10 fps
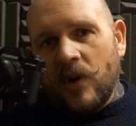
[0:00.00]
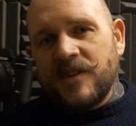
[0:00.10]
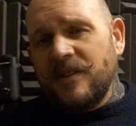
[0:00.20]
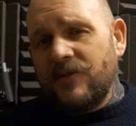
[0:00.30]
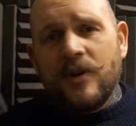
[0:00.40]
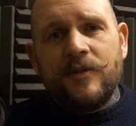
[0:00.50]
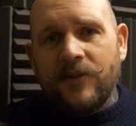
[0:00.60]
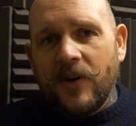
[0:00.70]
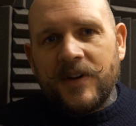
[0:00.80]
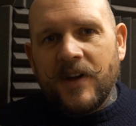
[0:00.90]
quality
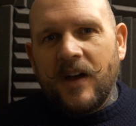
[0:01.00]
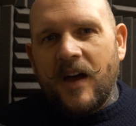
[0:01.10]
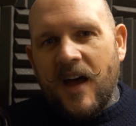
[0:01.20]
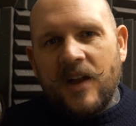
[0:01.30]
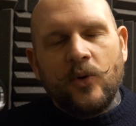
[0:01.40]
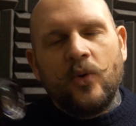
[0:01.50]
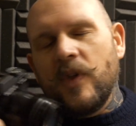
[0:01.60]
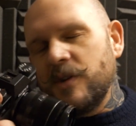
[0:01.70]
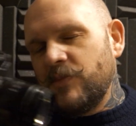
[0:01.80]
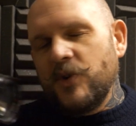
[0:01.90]
viewfinder and all
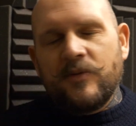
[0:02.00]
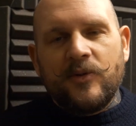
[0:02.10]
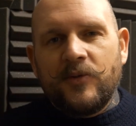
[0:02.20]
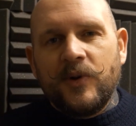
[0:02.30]
those beautiful